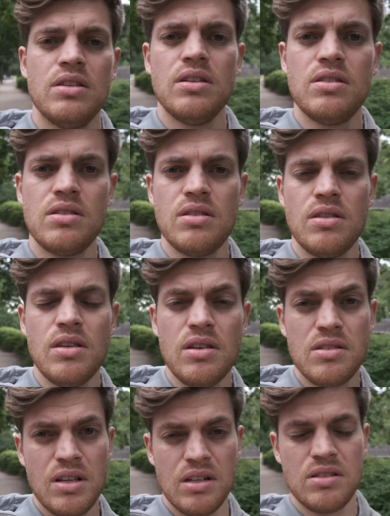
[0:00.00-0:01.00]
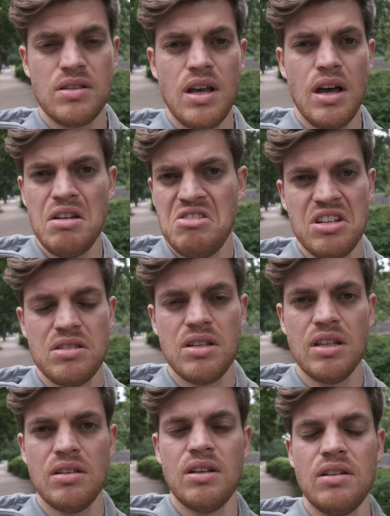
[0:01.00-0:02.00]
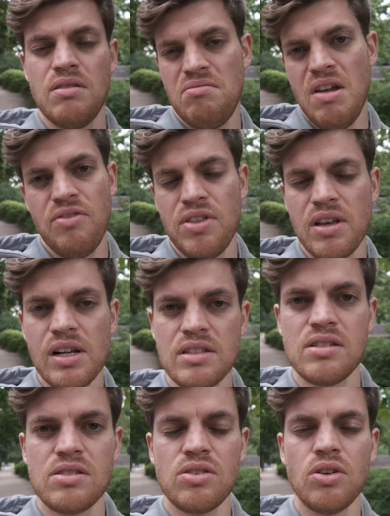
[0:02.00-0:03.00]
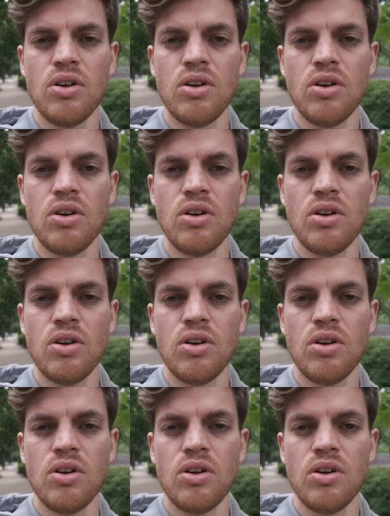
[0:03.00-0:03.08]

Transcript: The settings I just set, and everything else is on